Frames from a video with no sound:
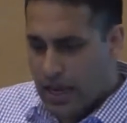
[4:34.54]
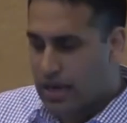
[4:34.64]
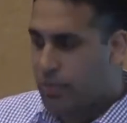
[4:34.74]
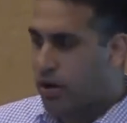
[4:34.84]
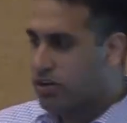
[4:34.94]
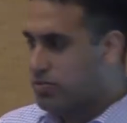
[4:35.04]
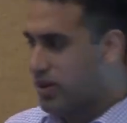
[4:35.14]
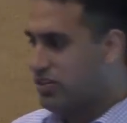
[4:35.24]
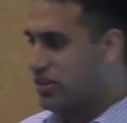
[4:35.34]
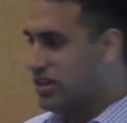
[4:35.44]
And our
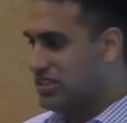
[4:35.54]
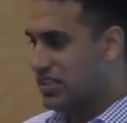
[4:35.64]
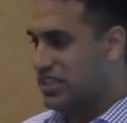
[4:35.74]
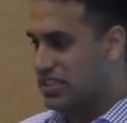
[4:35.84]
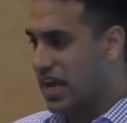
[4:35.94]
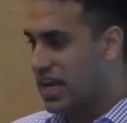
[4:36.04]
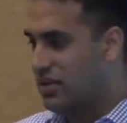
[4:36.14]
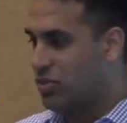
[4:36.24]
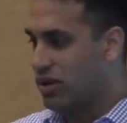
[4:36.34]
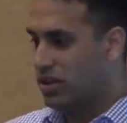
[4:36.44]
participation doesn't just
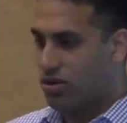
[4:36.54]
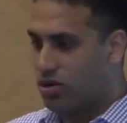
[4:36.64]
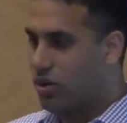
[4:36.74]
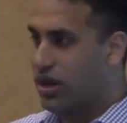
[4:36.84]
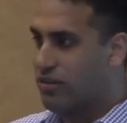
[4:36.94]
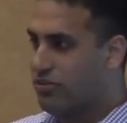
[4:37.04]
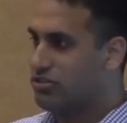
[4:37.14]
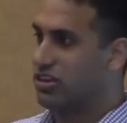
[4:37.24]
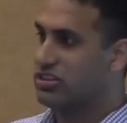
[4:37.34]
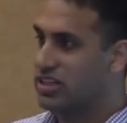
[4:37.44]
end with doing
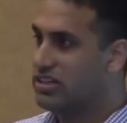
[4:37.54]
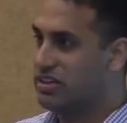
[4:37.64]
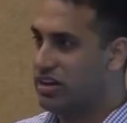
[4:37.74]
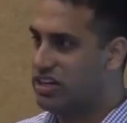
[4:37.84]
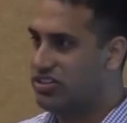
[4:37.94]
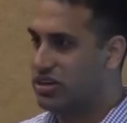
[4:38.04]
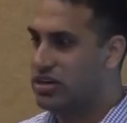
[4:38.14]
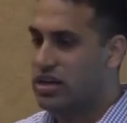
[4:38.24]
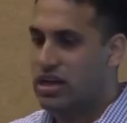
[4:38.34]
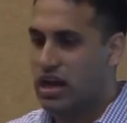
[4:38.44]
infrastructure integration.